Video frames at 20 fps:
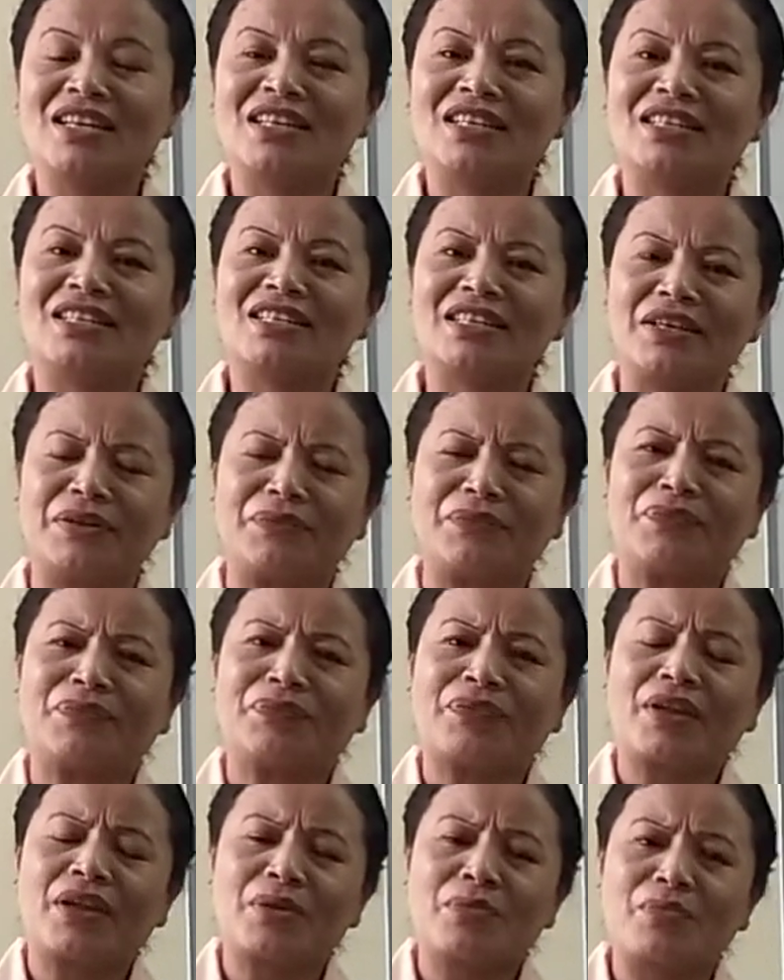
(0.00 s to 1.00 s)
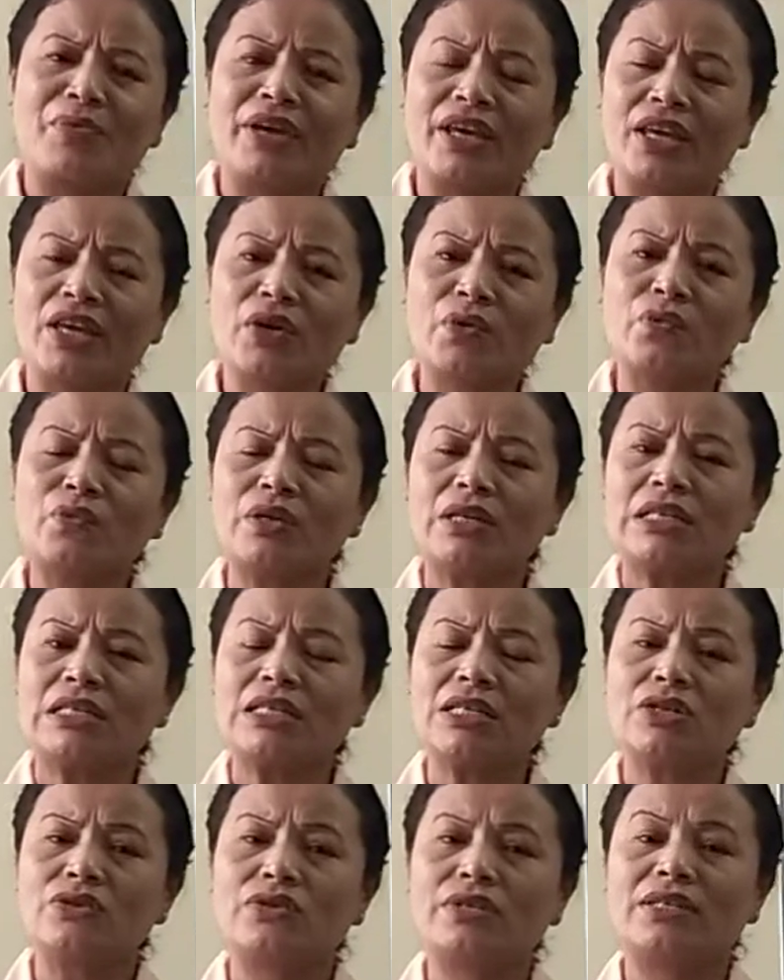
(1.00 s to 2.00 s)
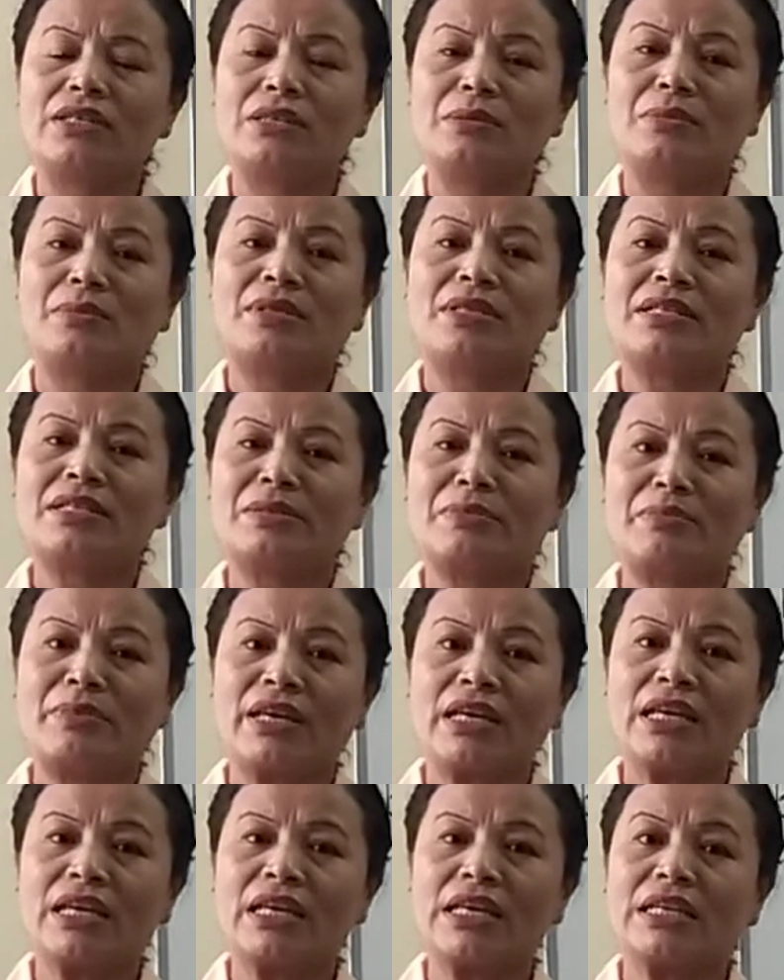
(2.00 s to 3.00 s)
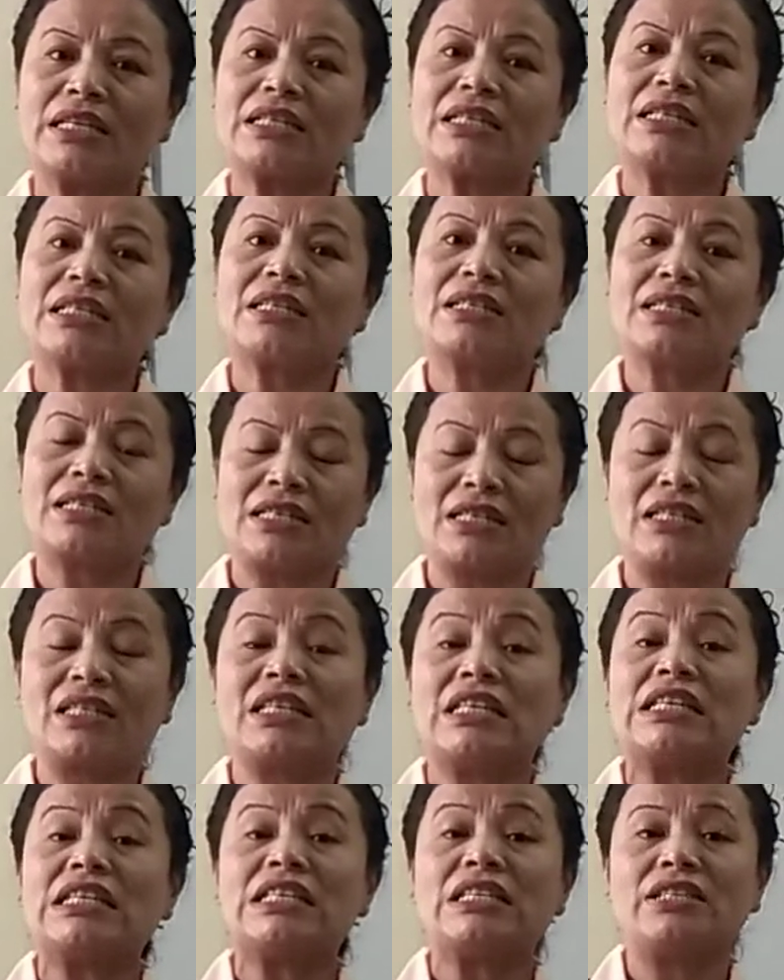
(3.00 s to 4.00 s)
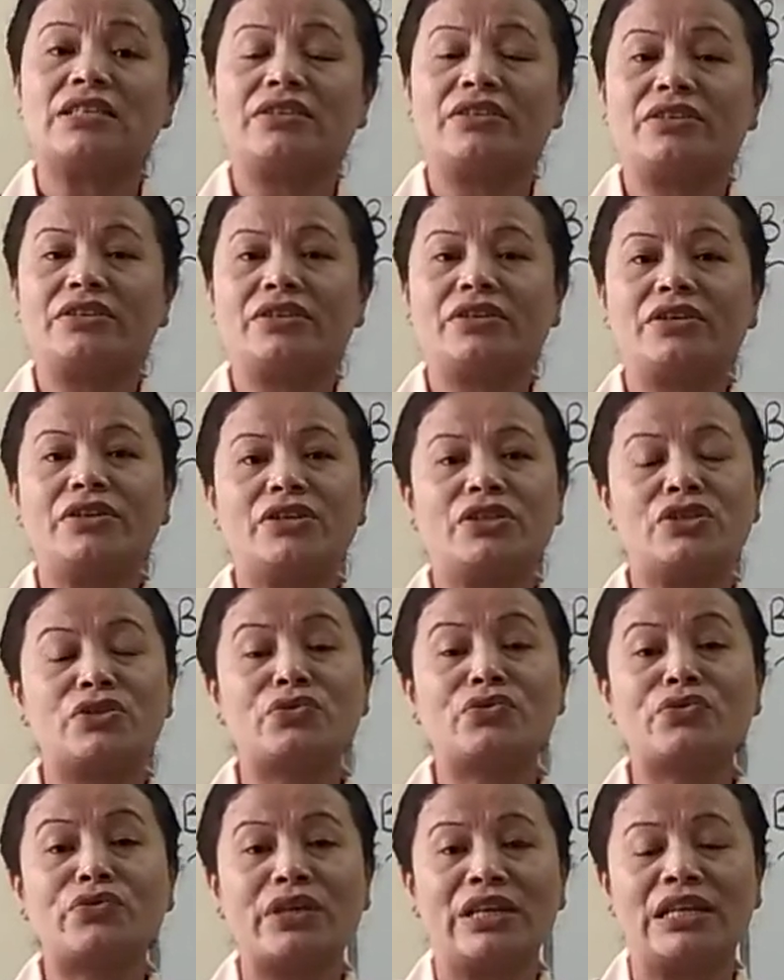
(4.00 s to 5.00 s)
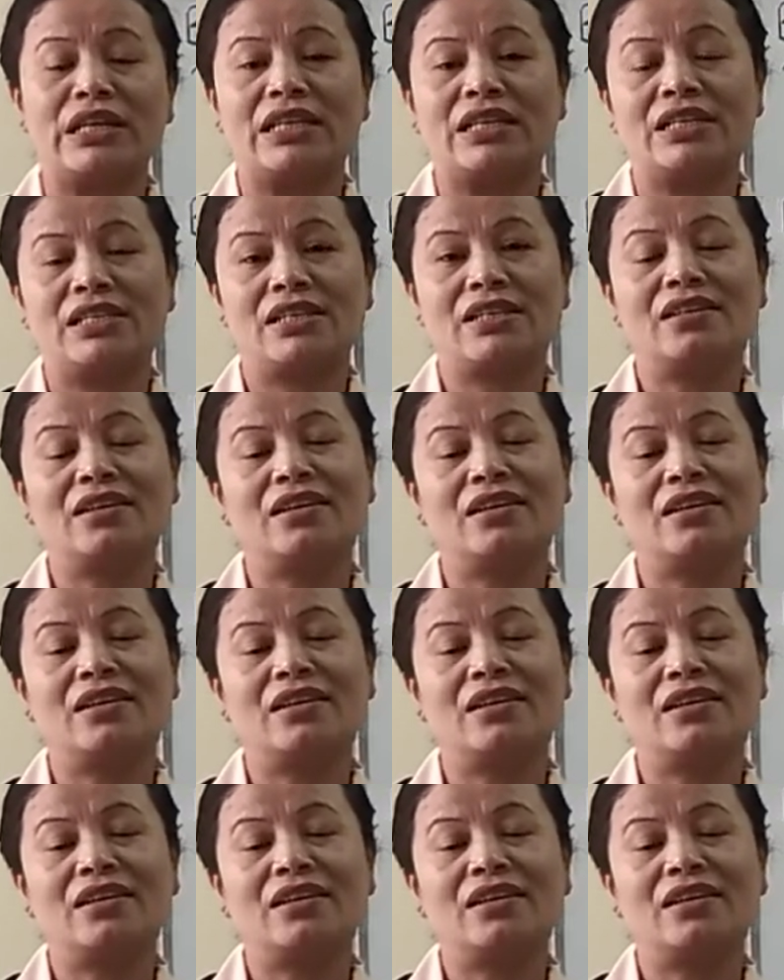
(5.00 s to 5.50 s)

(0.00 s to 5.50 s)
See, breaking words into syllables makes it easier to read